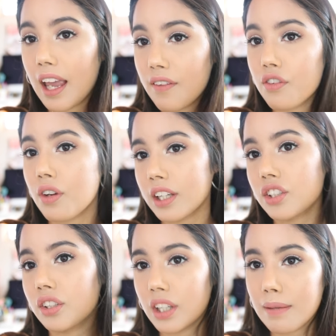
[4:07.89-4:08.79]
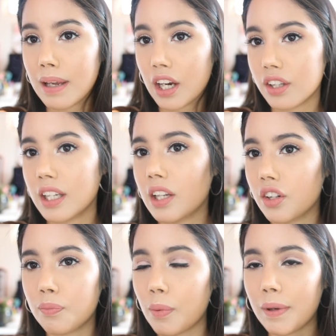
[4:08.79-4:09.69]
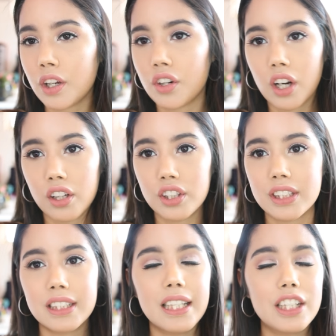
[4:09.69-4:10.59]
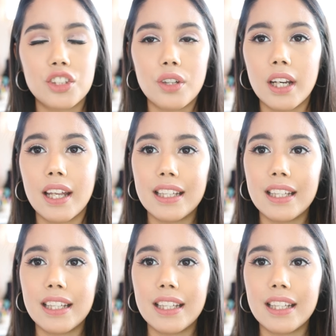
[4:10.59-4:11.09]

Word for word: if you guys are looking at my hair thinking, Rebecca, your hair looks sleek straight,